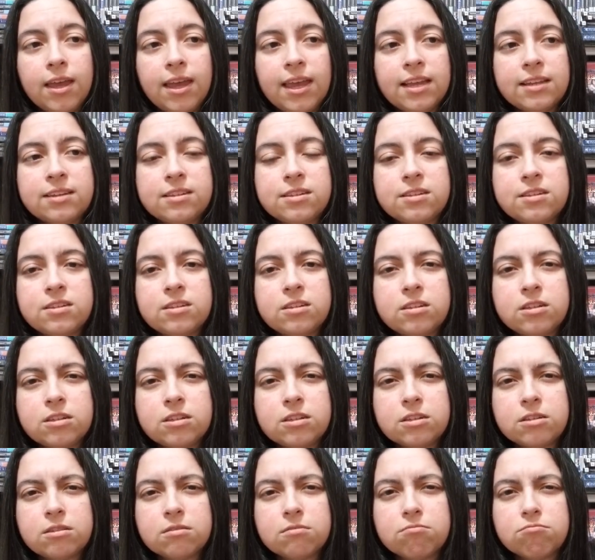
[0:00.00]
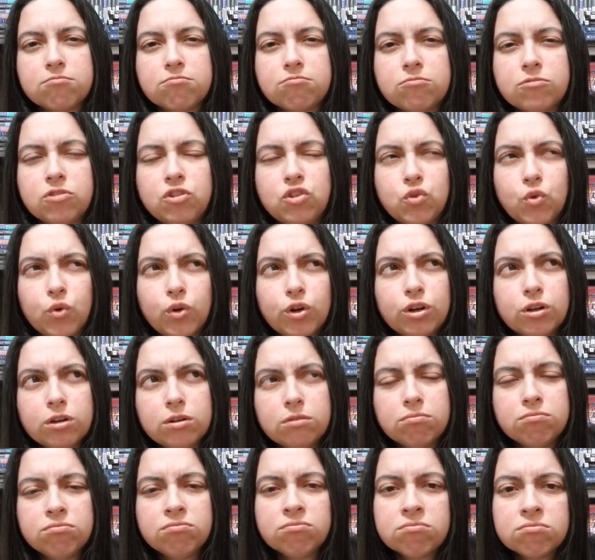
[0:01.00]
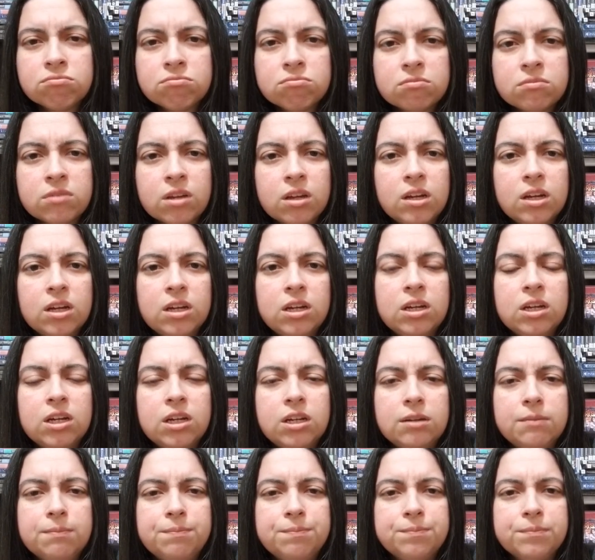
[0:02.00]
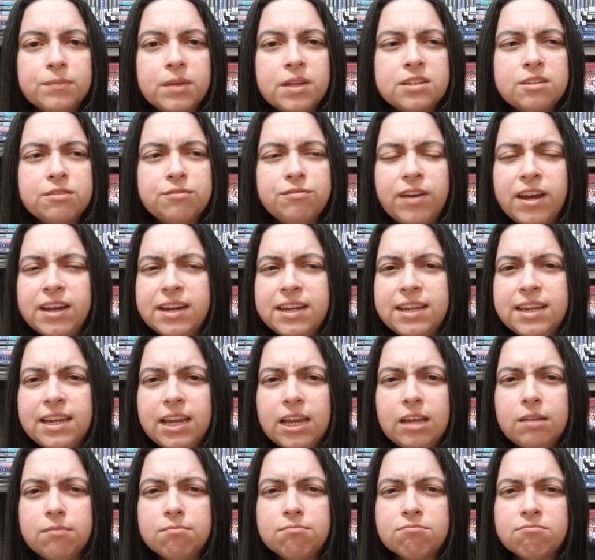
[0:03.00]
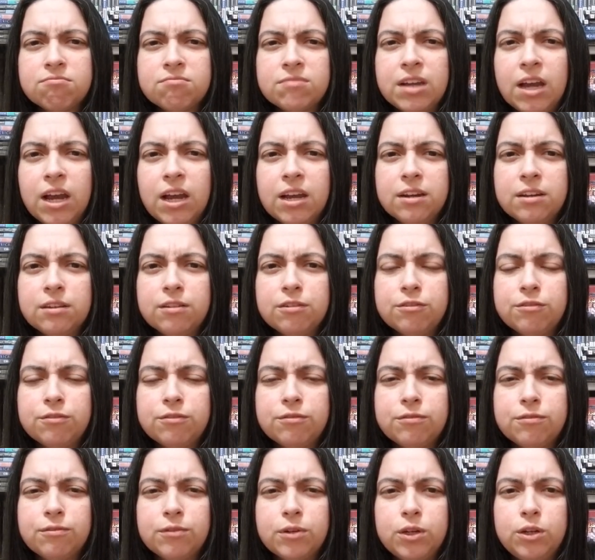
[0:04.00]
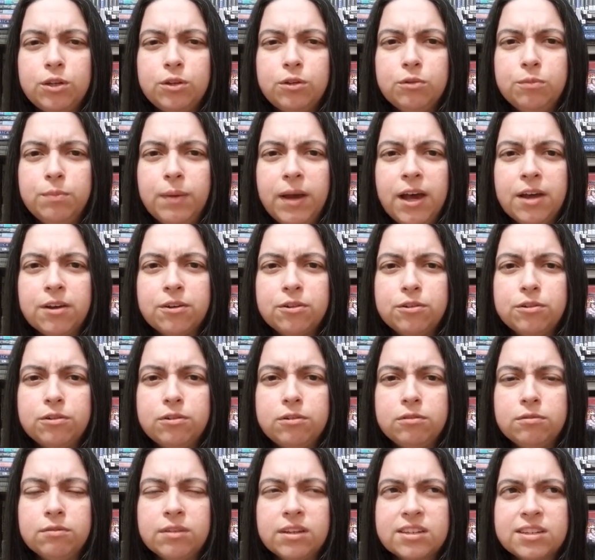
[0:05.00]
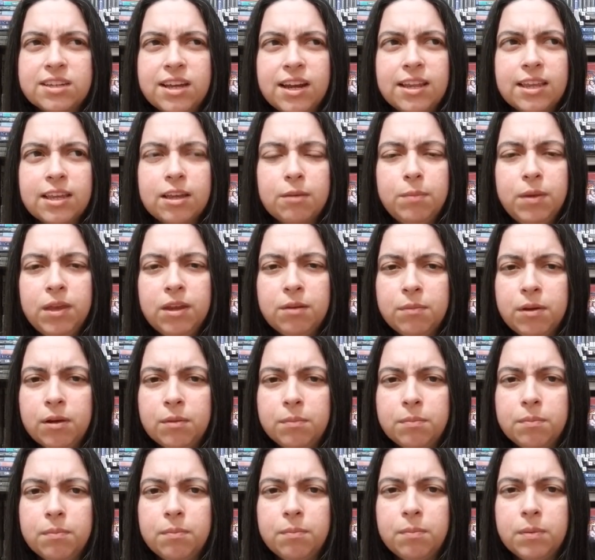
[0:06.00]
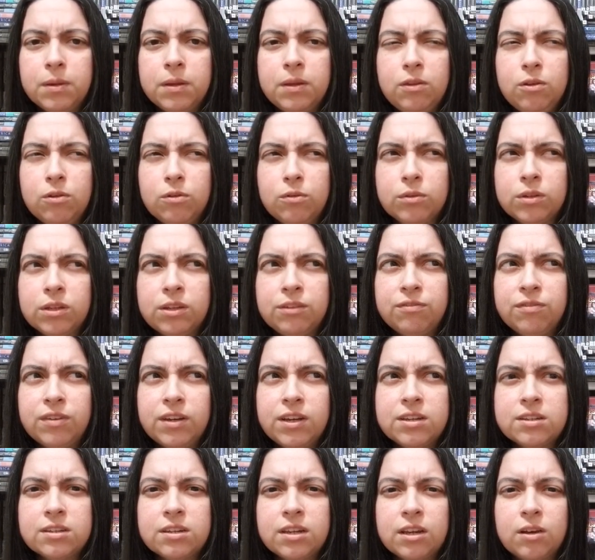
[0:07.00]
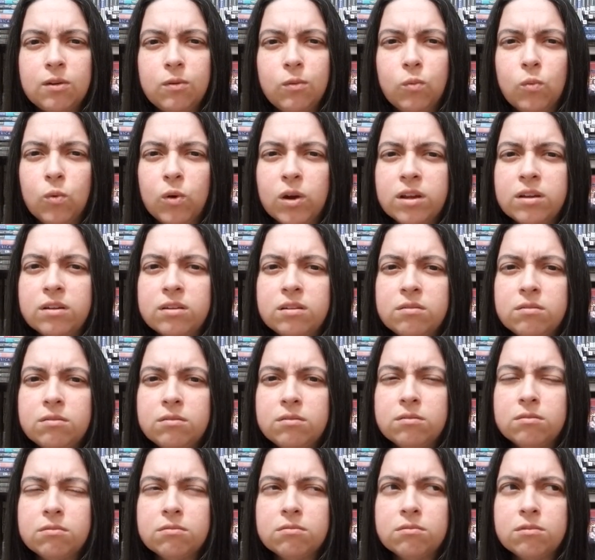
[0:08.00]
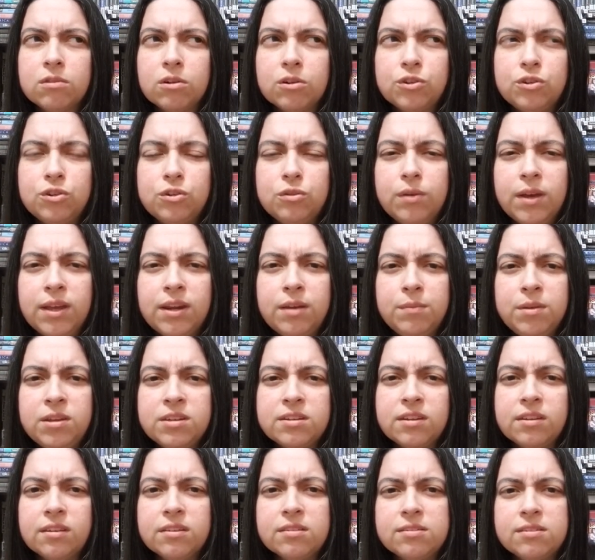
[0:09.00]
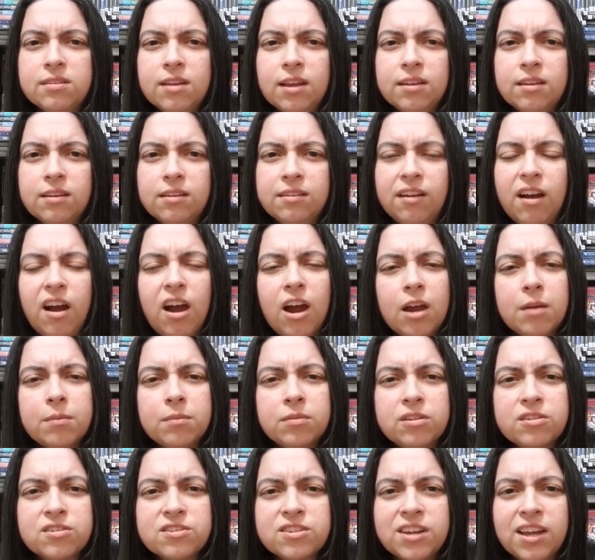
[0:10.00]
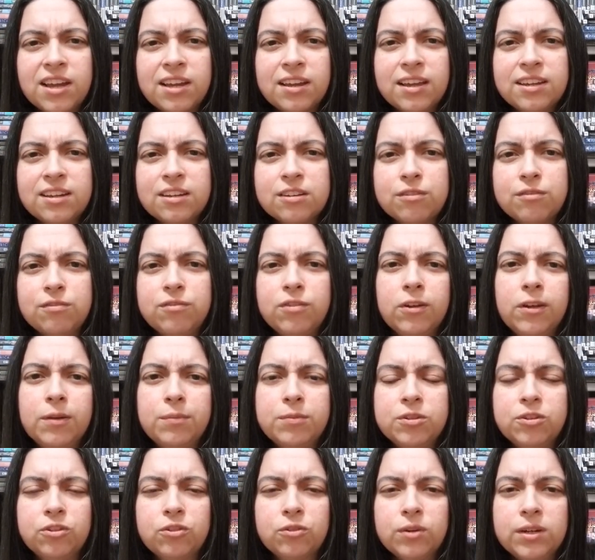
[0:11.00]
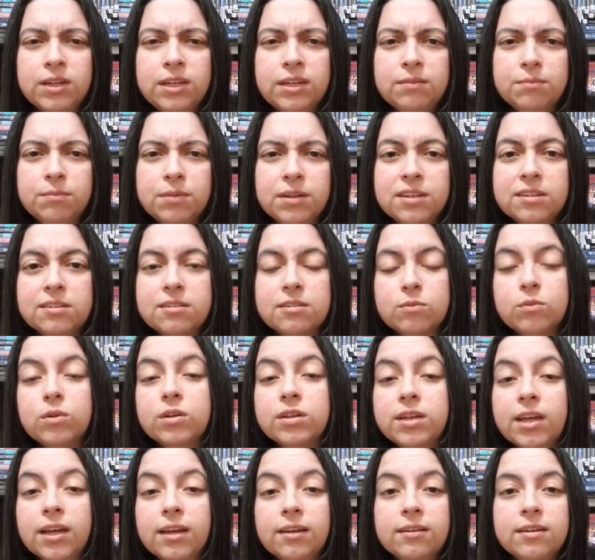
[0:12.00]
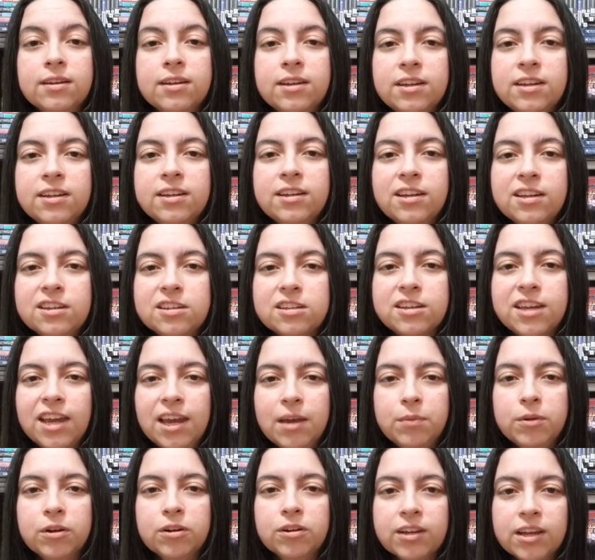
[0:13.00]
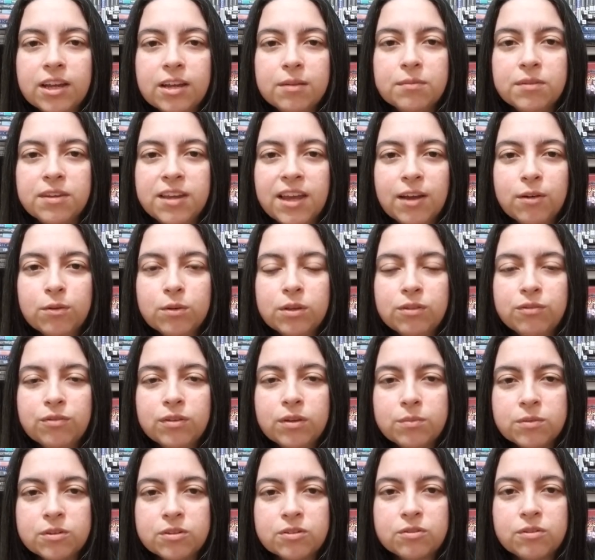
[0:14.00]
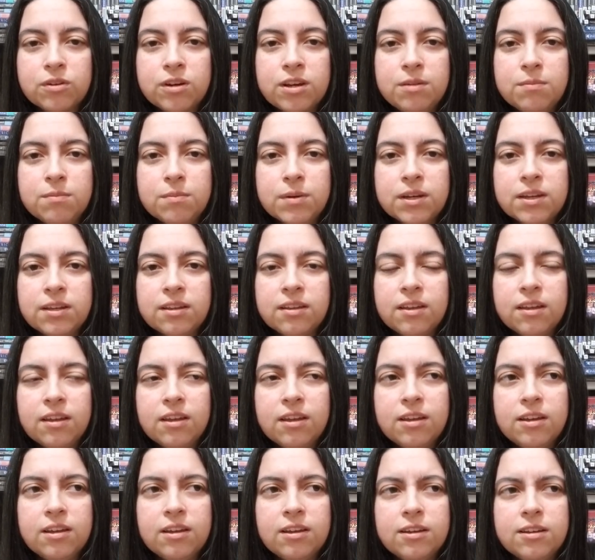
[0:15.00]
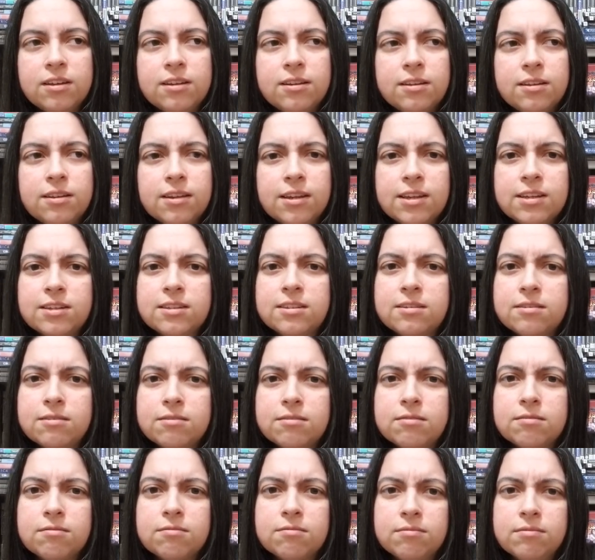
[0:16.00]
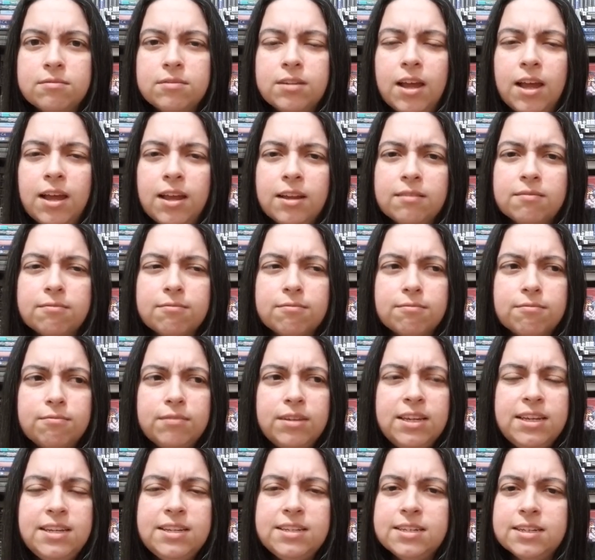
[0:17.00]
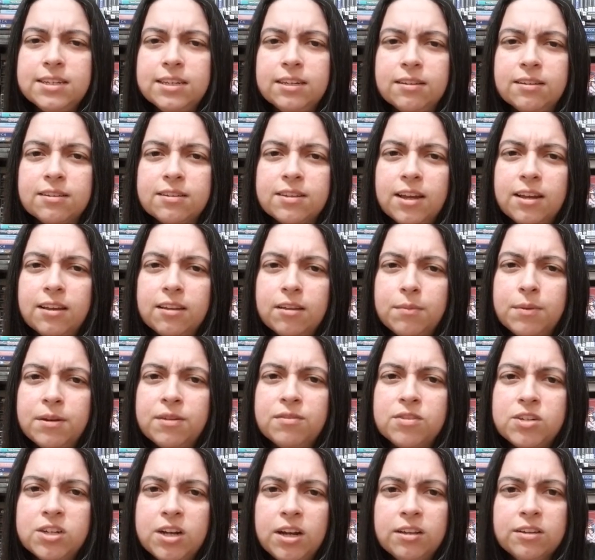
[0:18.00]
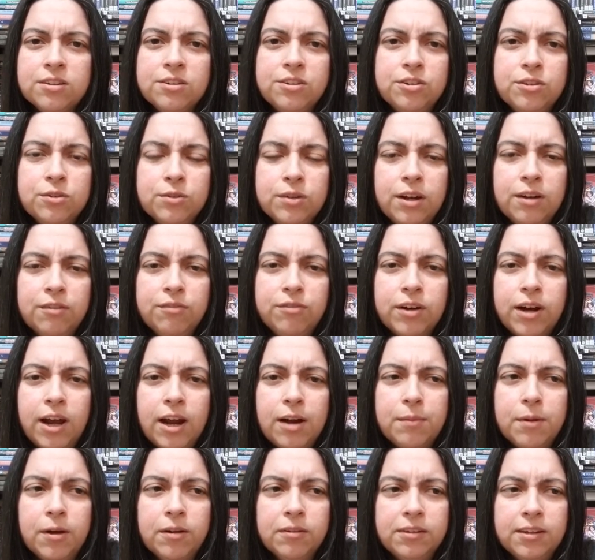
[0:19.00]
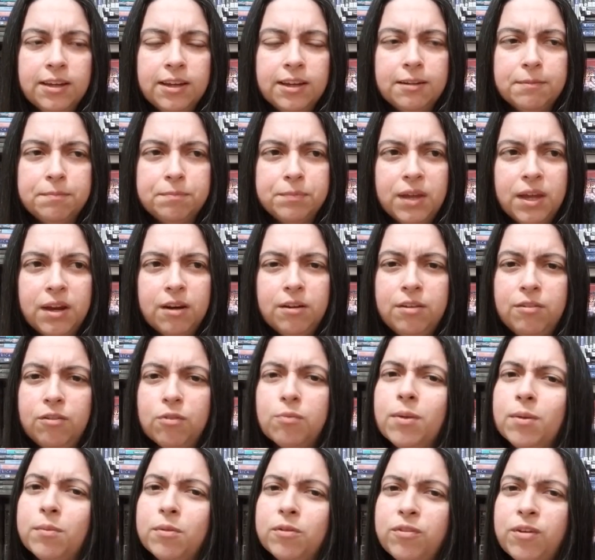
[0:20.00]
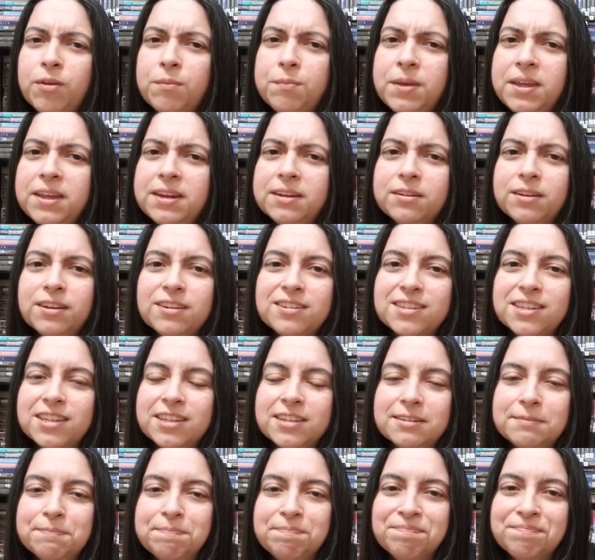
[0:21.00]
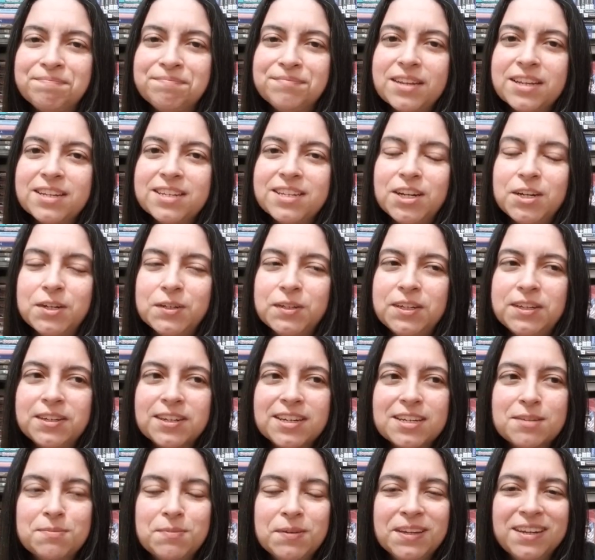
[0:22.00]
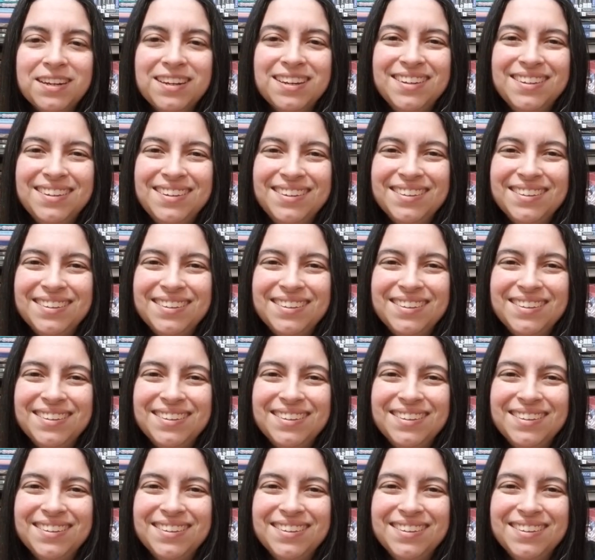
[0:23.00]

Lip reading: It's shorter. It's a fighting game, kind of, where you battle. It's kind of like a beat 'em up, but you only face like one or two enemies at the time. There's like it doesn't fill up the screen because, well, yeah. It's a Game Gear game, you can't really fill up the screen, but it's not easy. It's got a little bit of a challenge to it. I forgot about that. I don't even remember if I beat it as a kid. That's how long it's been.